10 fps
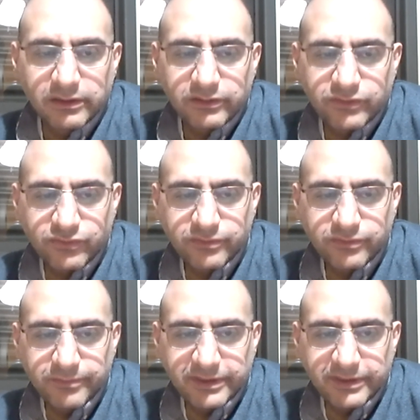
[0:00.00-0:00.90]
it. True,
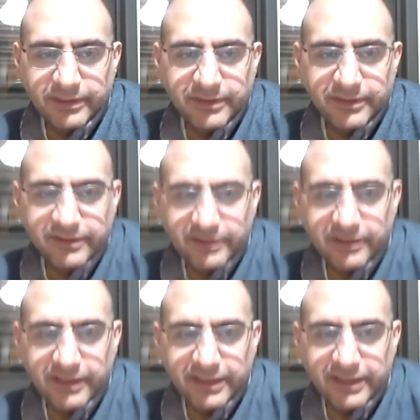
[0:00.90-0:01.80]
but I mean,
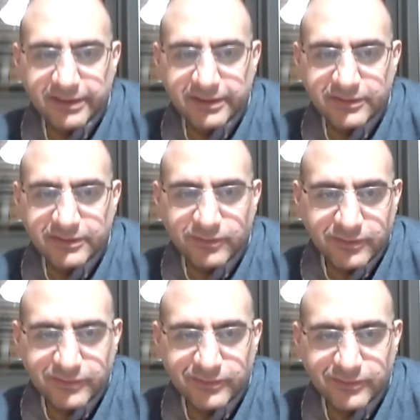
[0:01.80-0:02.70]
reality is
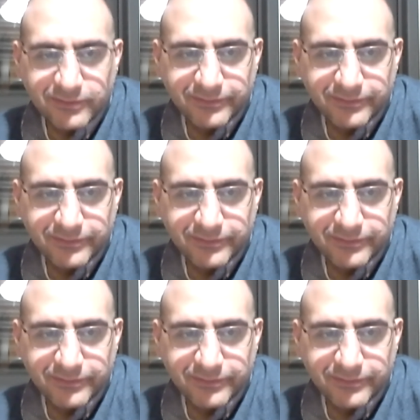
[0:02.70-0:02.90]
also